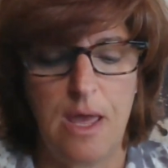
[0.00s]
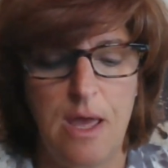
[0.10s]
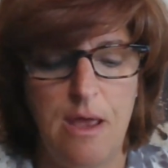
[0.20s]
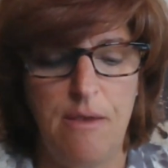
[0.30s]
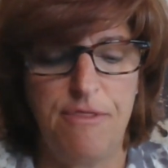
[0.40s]

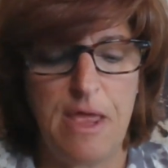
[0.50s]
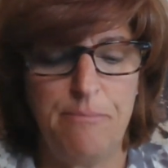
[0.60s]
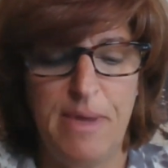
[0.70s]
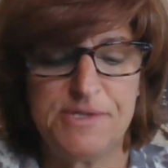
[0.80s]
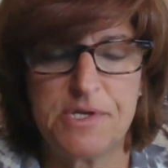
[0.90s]
and
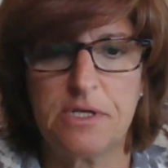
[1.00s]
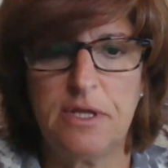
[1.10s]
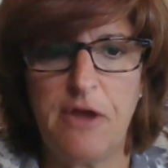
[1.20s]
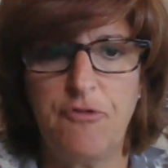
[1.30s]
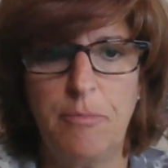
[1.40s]
then
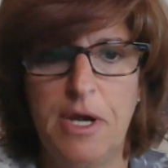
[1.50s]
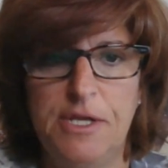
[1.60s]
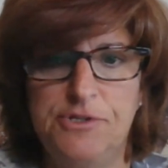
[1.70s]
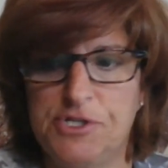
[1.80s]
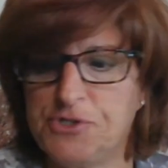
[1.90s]
basically
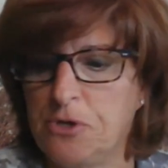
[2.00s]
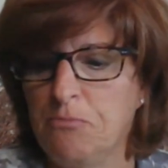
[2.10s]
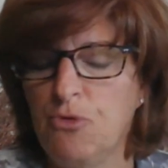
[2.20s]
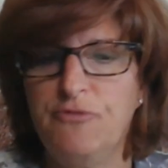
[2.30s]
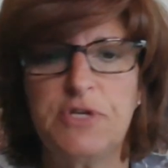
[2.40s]
everybody just
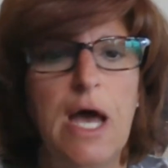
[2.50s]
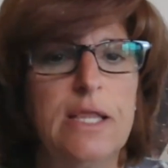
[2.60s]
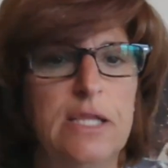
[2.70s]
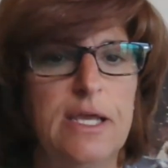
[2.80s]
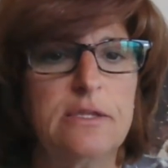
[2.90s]
moved
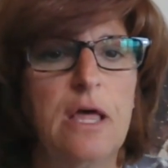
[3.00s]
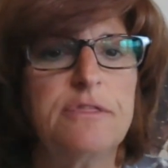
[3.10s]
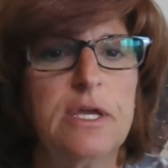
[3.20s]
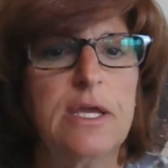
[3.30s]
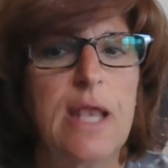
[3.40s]
on like
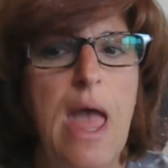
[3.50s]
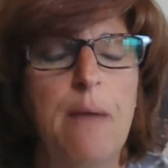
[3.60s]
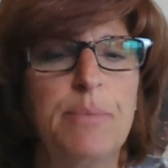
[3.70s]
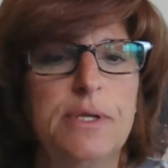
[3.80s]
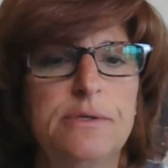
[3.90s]
nothing had
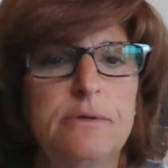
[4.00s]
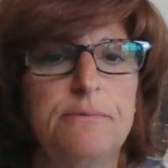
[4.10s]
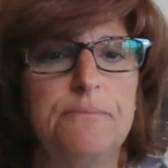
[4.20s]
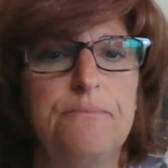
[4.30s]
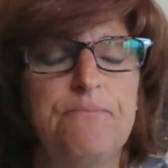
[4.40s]
happened.
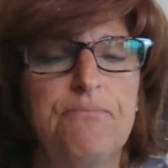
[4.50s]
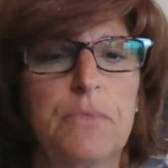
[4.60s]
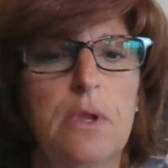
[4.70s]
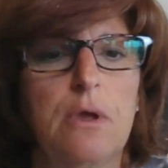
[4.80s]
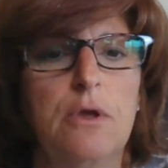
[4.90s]

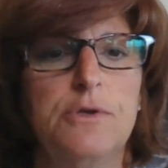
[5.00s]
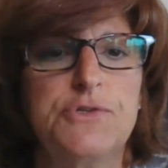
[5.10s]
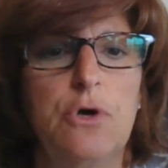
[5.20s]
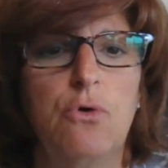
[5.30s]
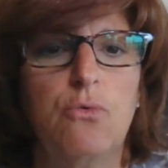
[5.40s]

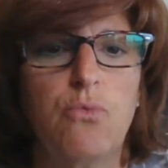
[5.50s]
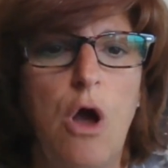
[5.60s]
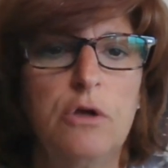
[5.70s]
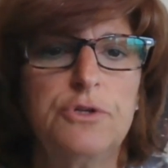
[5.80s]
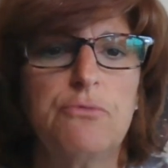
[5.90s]
So
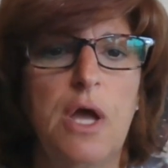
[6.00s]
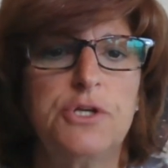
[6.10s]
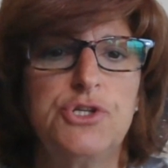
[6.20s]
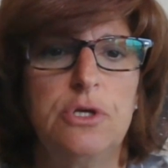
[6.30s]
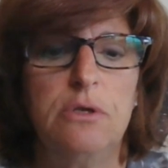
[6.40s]
wrong
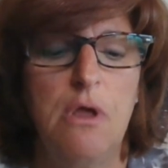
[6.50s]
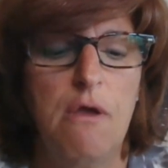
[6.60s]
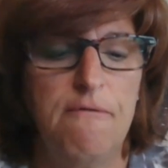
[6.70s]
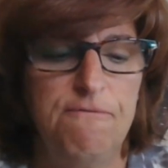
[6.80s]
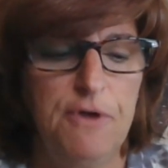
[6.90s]
direction,
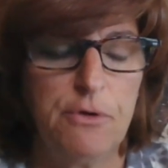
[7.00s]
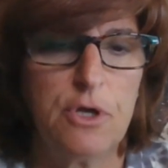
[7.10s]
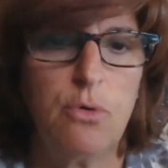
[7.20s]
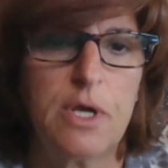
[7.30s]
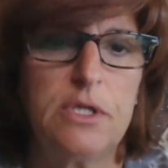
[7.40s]

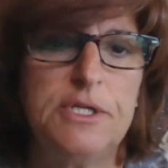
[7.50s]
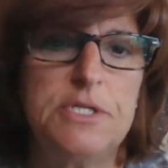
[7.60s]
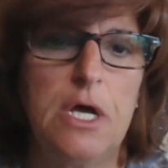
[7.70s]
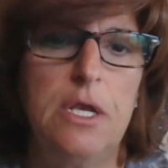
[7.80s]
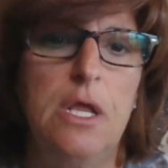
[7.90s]
very quickly
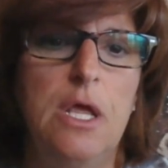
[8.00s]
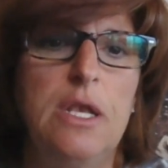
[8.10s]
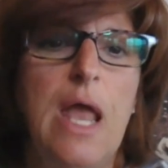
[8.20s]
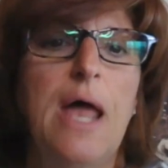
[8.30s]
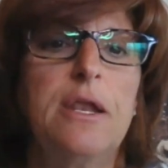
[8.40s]
done,
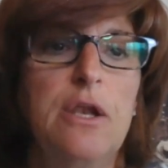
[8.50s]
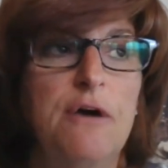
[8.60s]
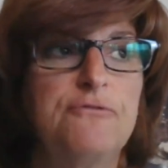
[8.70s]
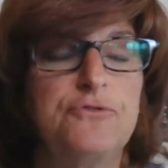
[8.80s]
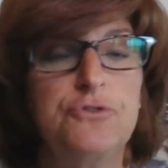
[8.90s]
not
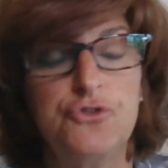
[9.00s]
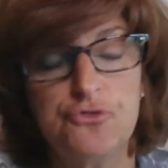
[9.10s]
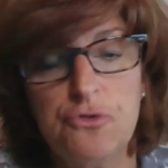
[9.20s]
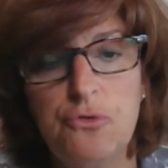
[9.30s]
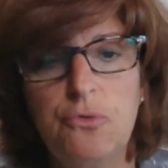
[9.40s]
enough
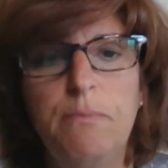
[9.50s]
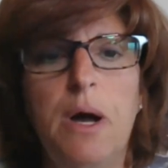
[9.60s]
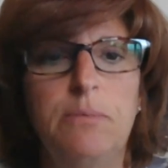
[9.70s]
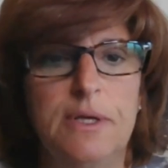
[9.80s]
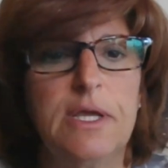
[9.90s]
true
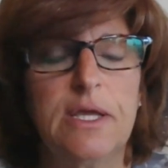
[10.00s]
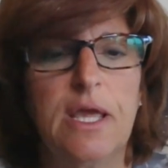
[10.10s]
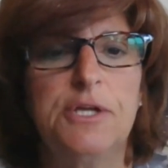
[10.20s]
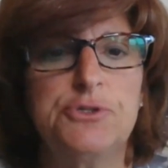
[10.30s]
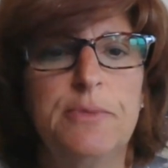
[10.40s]
public
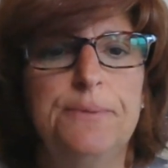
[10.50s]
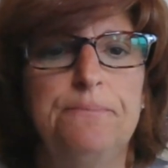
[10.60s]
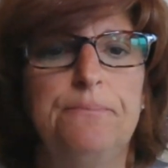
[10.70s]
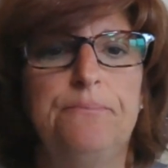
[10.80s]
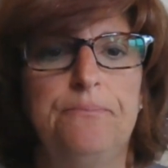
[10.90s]
engagement.